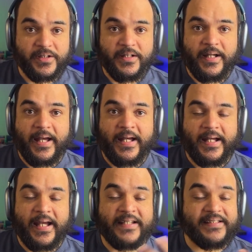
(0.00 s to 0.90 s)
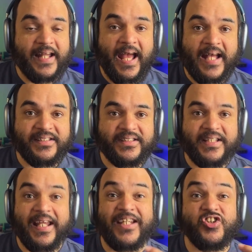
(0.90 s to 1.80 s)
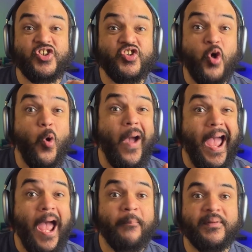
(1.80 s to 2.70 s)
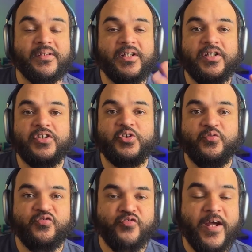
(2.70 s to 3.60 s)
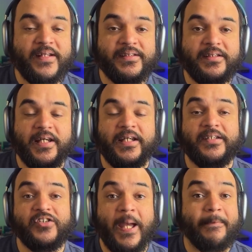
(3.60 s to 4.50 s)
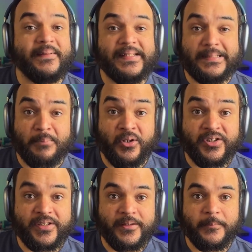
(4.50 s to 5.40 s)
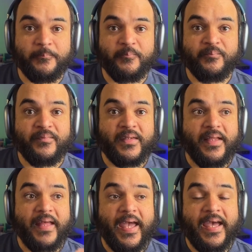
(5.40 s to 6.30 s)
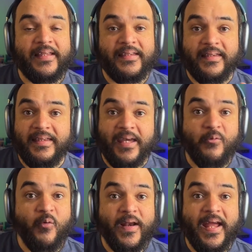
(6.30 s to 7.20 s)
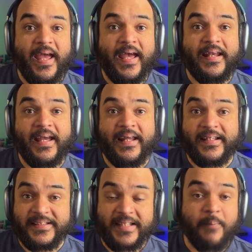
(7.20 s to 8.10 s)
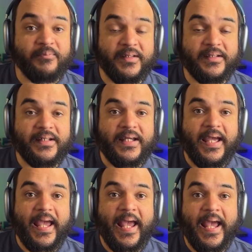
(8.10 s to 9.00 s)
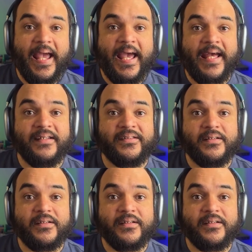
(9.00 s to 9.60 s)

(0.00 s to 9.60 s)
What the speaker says: as it asks, and I just so happened to friend a Japanese person, and they went ahead and accepted, and